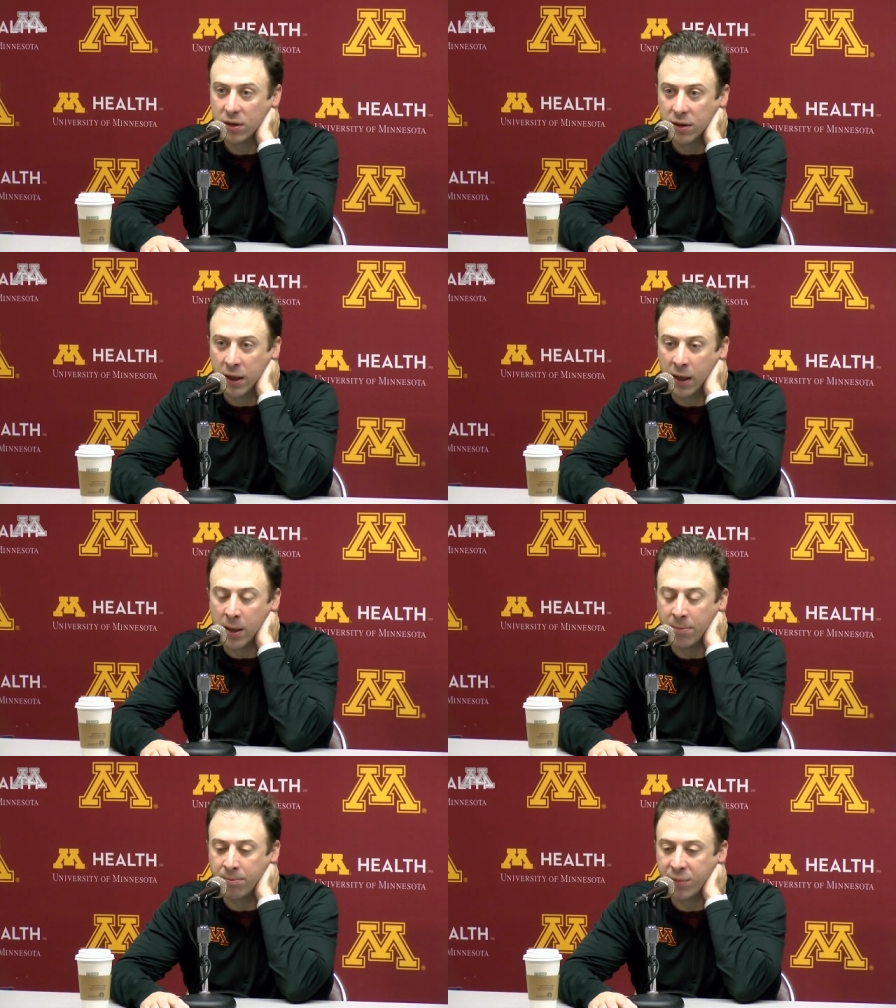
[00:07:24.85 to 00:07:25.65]

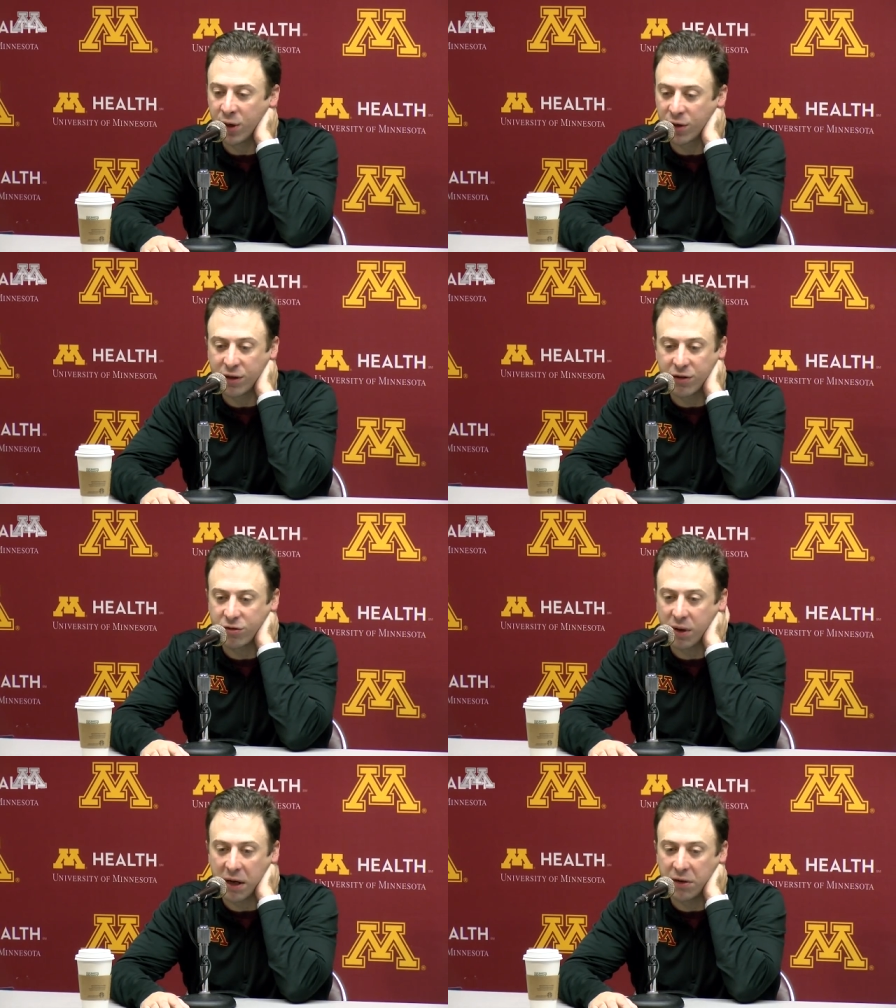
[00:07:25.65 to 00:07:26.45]
They're going to
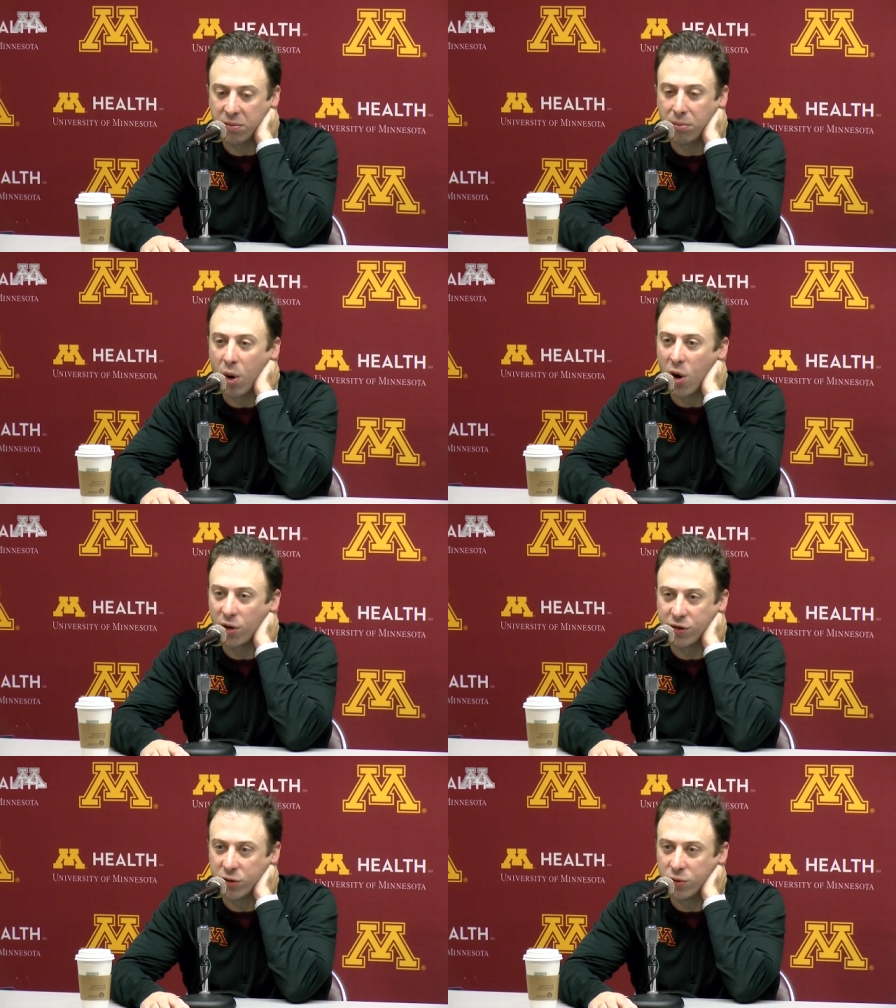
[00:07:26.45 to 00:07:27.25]
try to maul
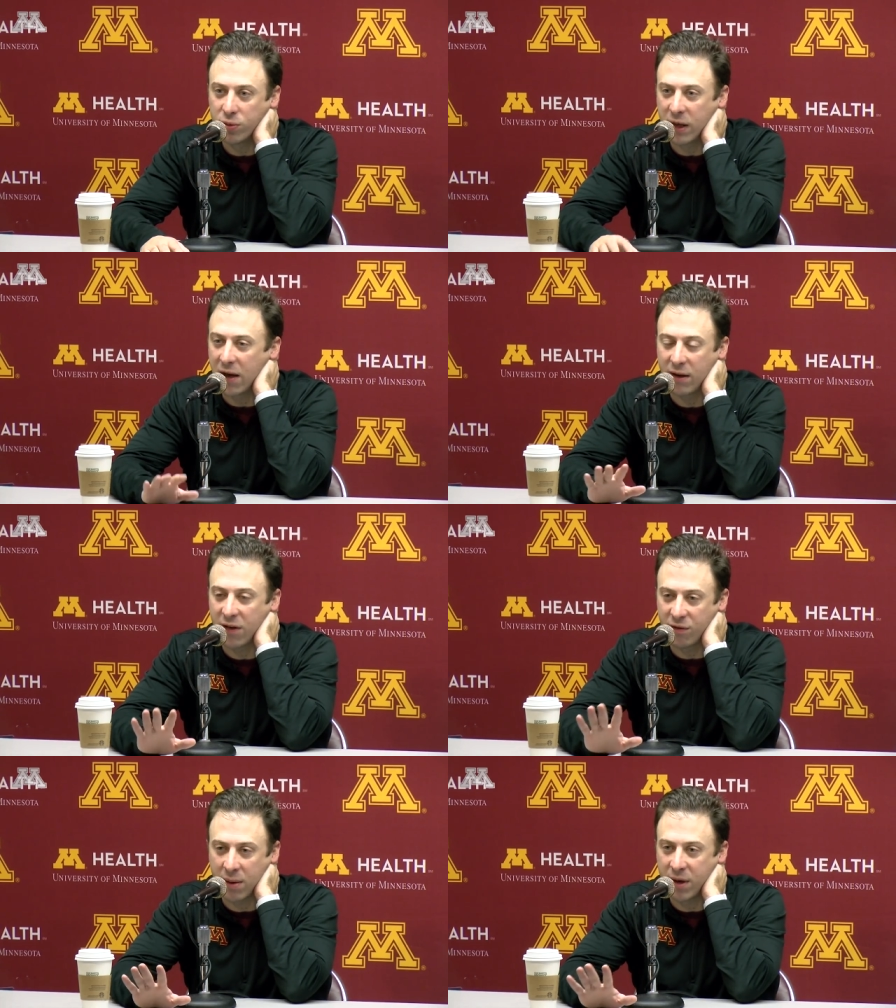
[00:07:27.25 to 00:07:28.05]
you.
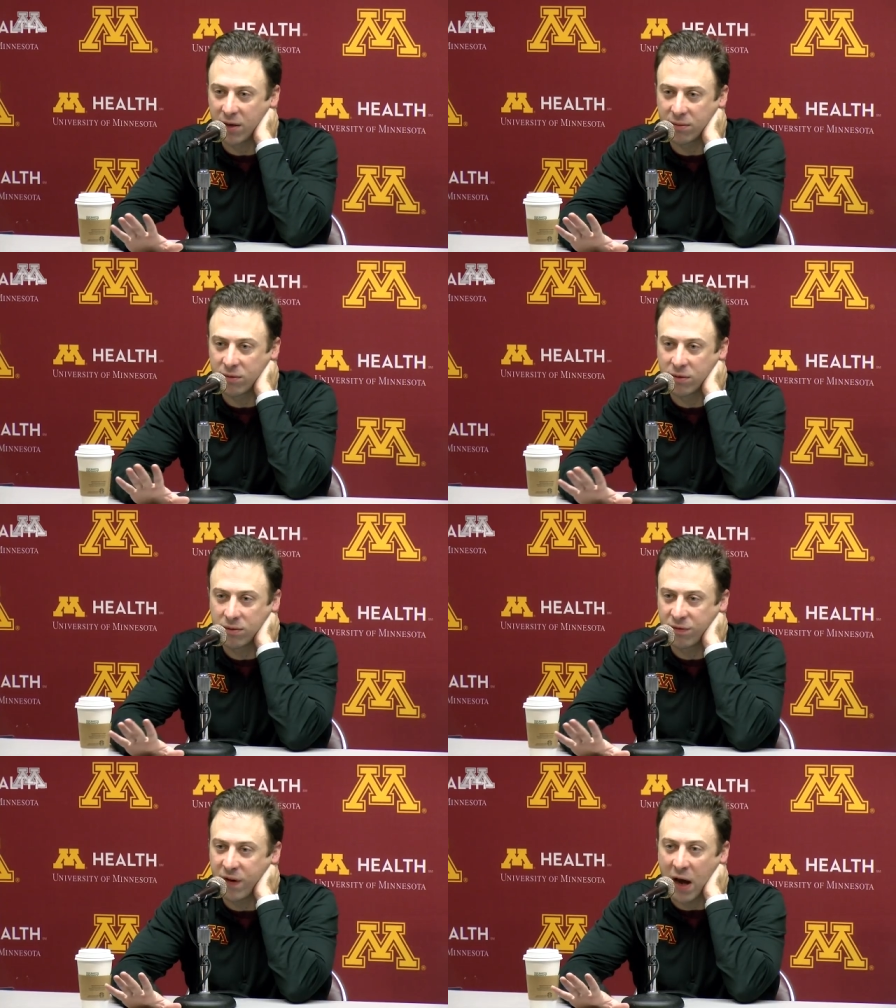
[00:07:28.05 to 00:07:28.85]
Not. I'm not
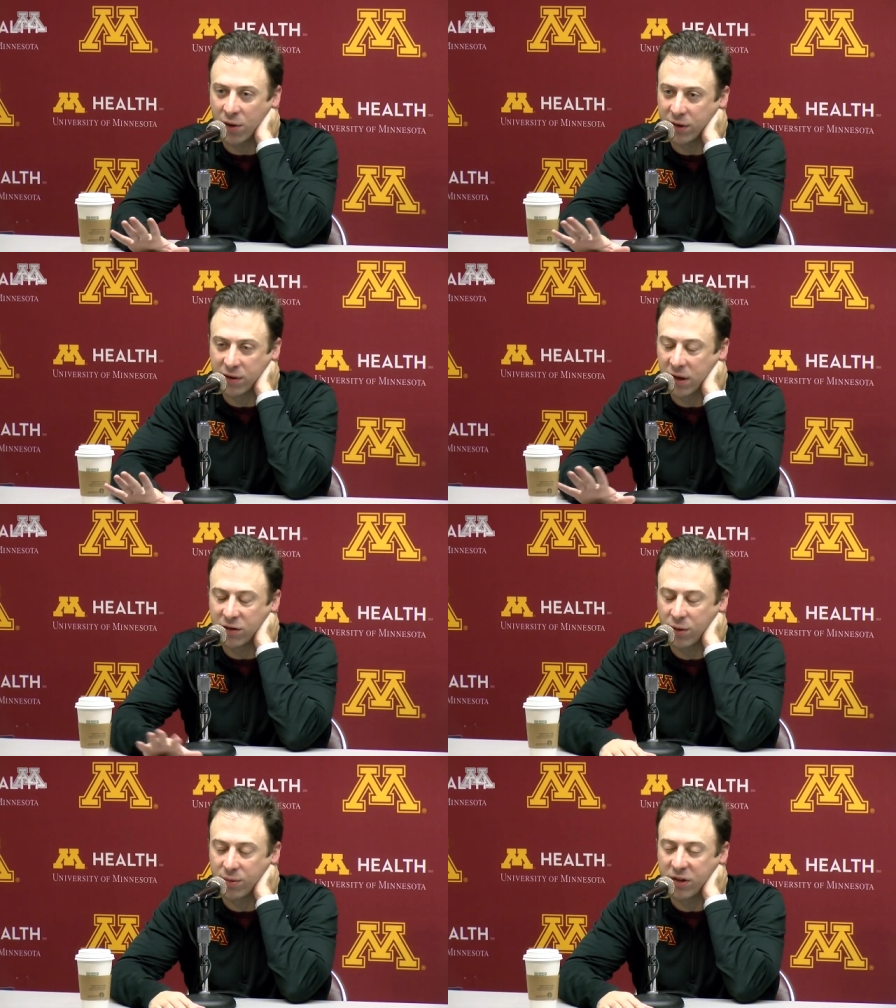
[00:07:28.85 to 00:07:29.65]
fouling, that's
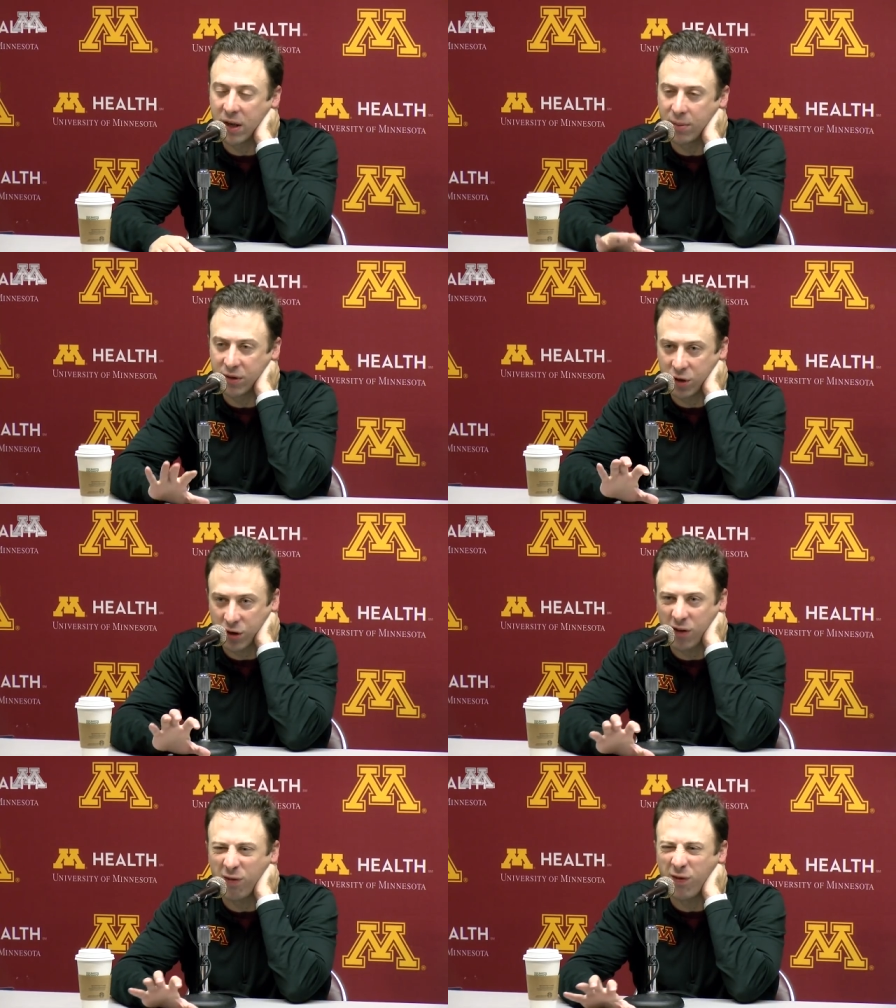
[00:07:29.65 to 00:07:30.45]
not what I'm saying, but they're
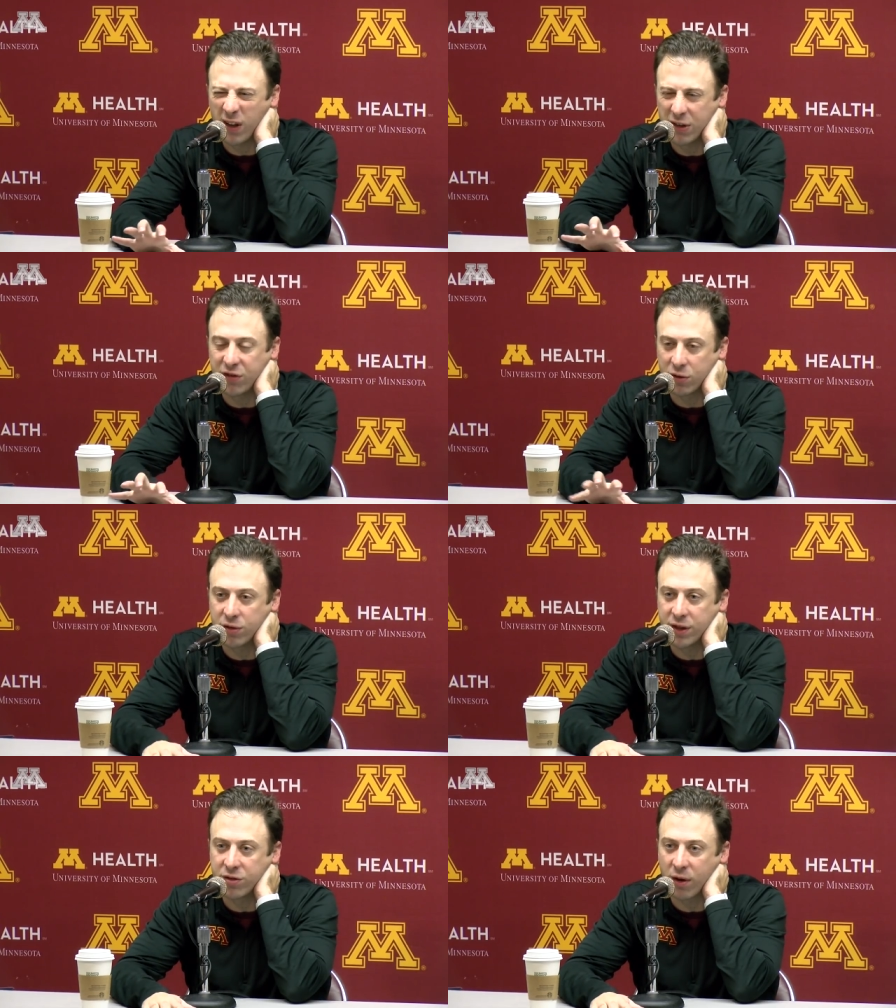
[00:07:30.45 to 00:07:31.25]
going to
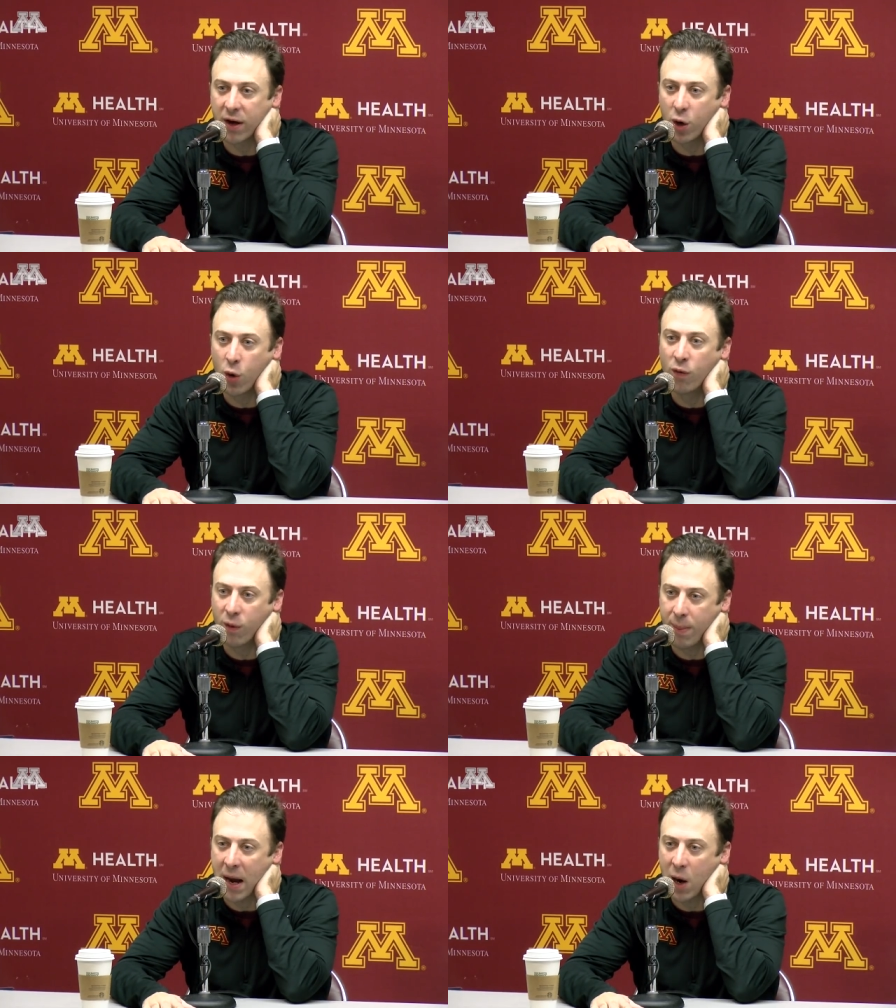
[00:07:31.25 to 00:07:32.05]
physically try to
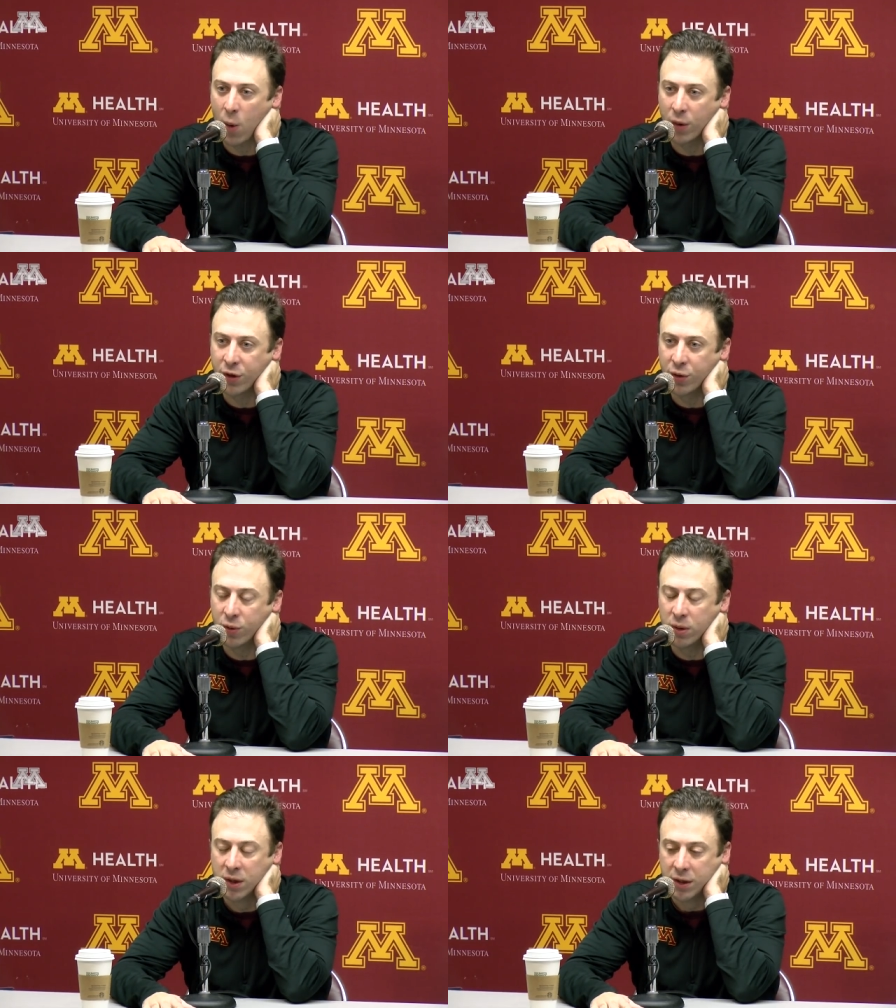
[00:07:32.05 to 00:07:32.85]
overpower you.